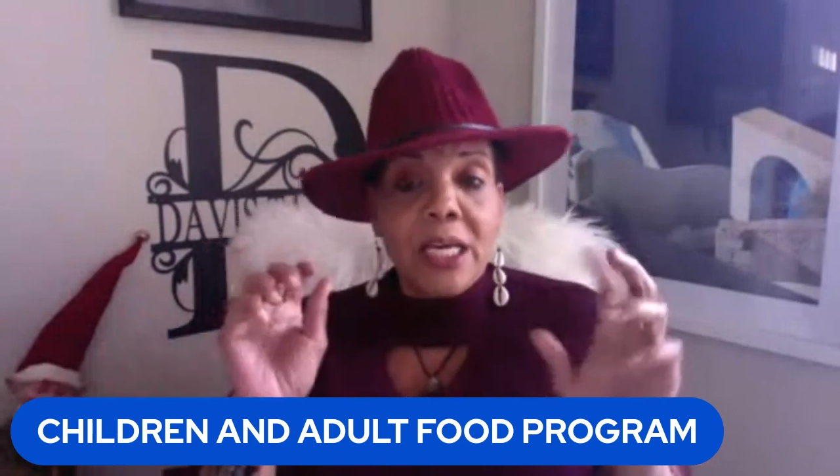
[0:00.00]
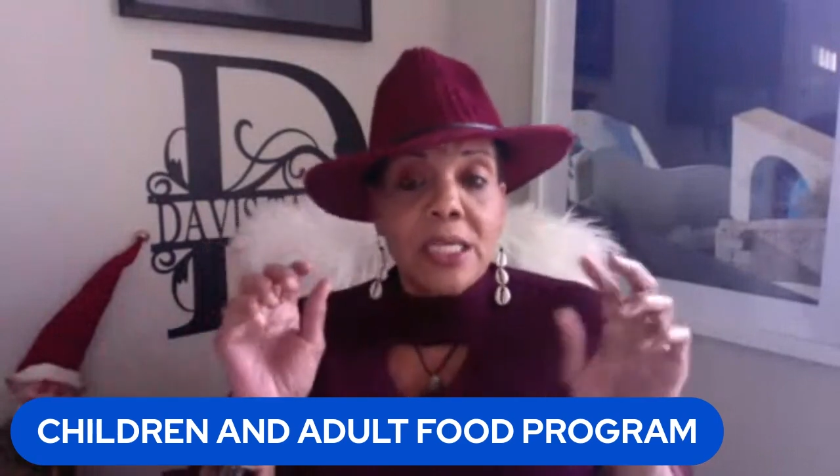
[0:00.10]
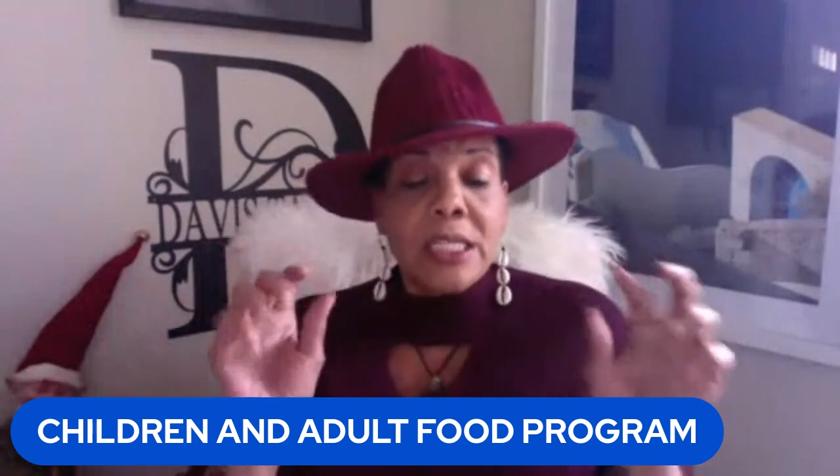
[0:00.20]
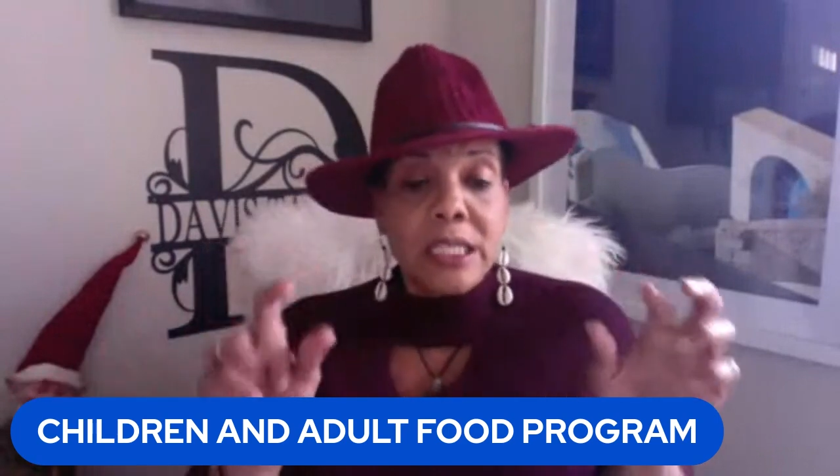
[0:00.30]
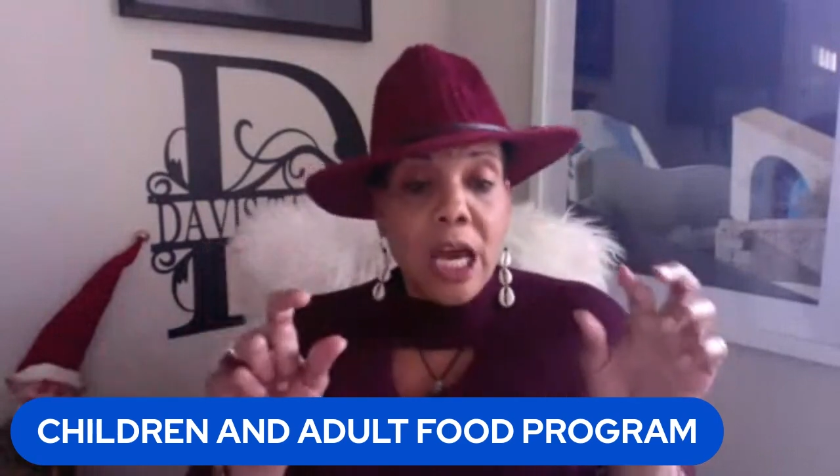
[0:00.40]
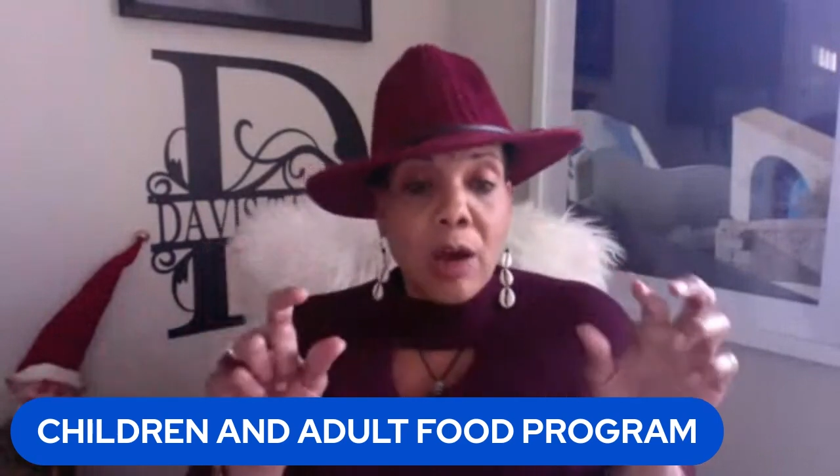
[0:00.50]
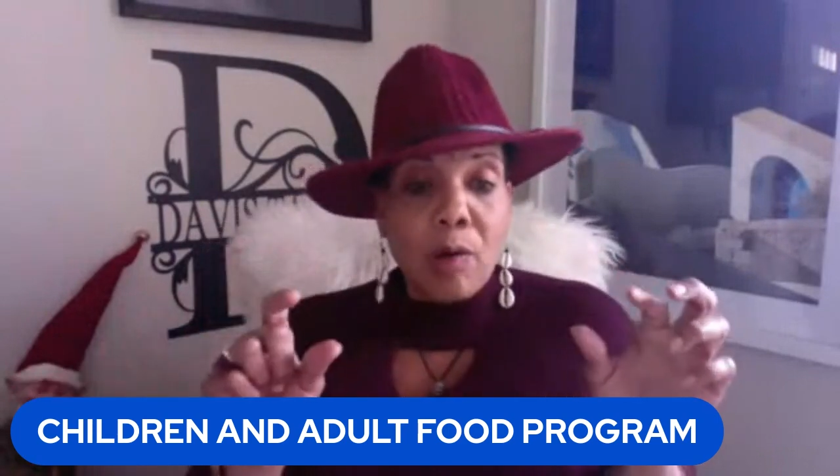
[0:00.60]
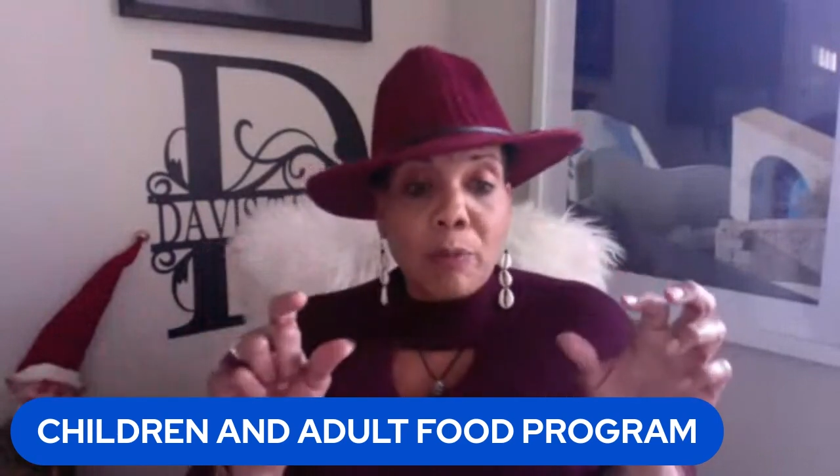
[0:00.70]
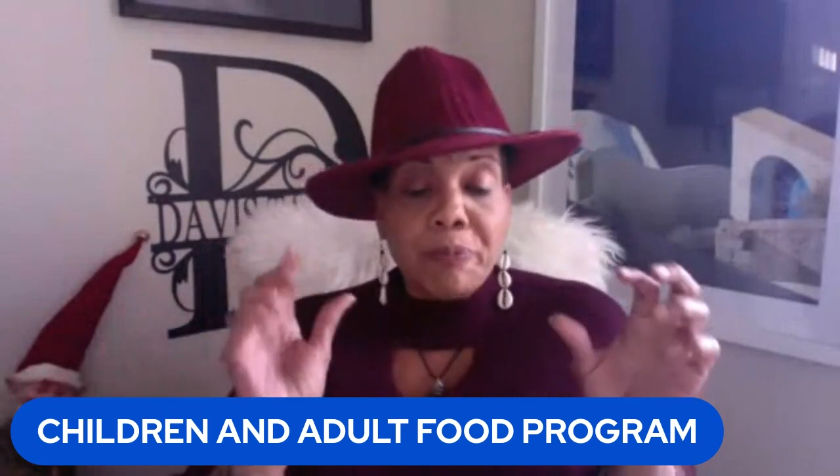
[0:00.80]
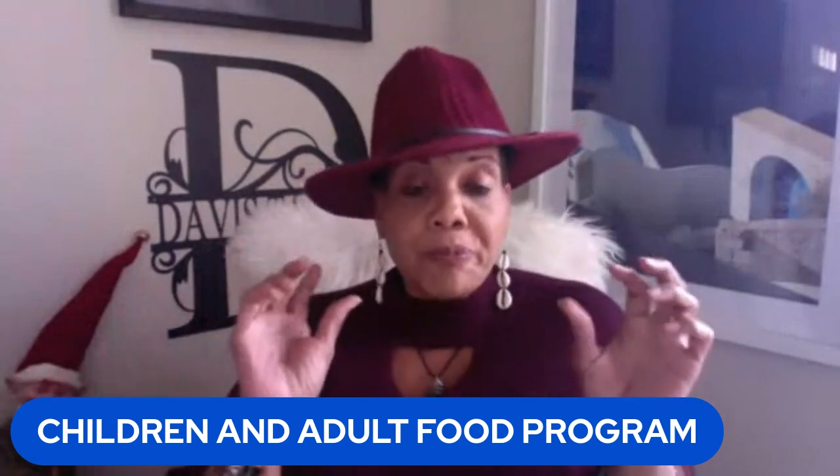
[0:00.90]

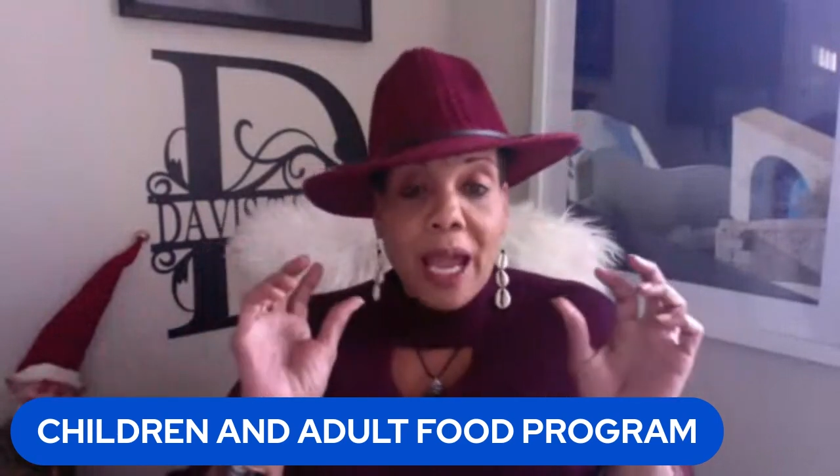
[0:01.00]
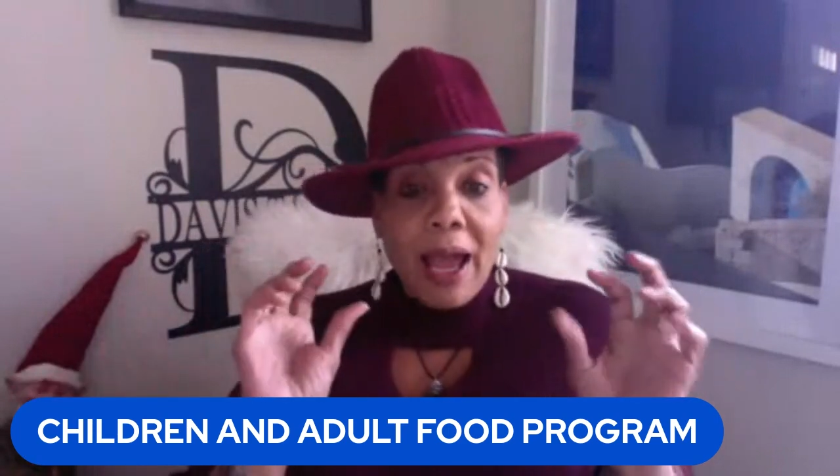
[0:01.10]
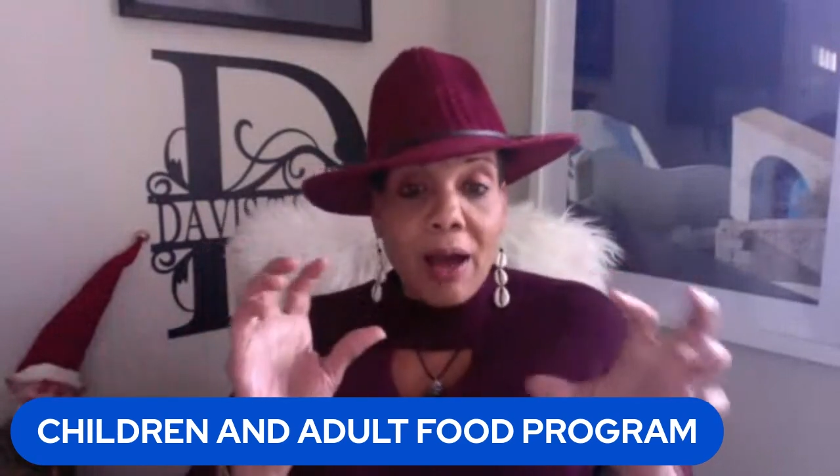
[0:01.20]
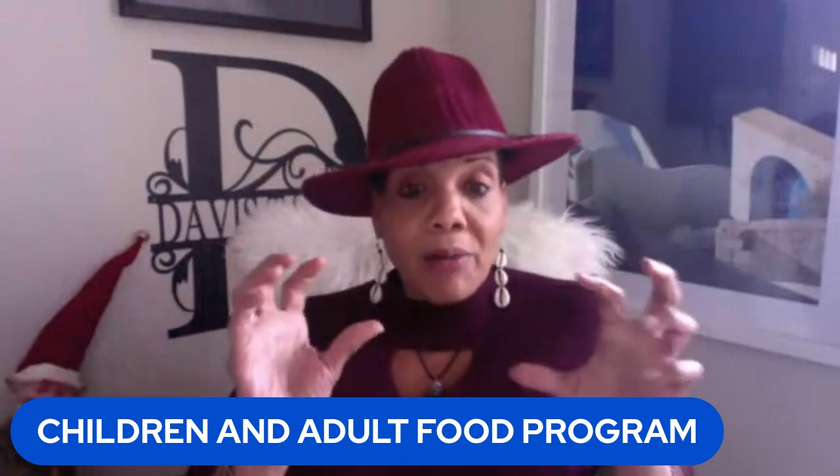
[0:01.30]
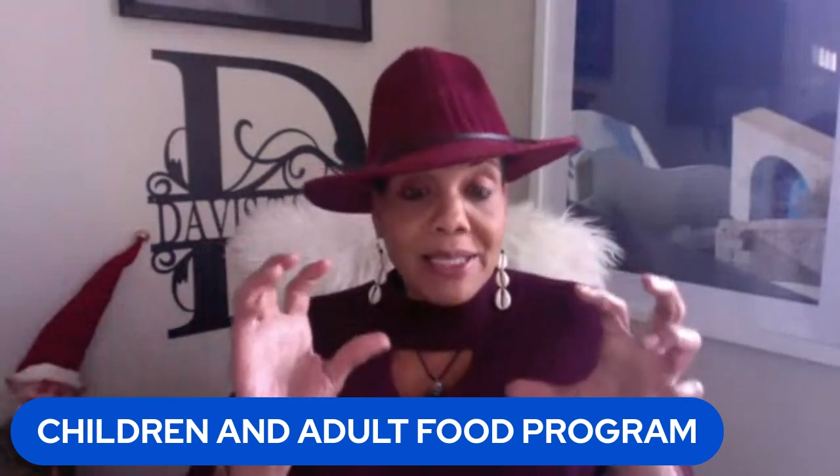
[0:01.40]
So, how